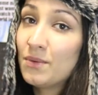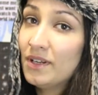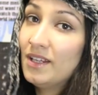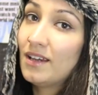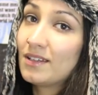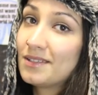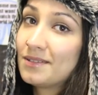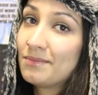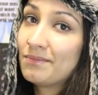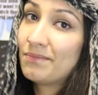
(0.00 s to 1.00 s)
So what
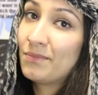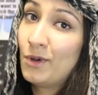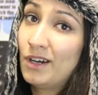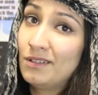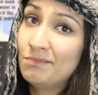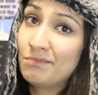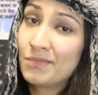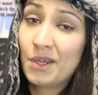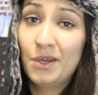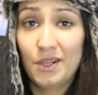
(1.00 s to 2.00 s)
next? Well,
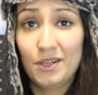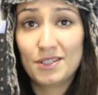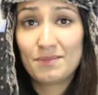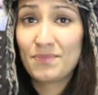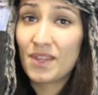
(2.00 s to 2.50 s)
who knows?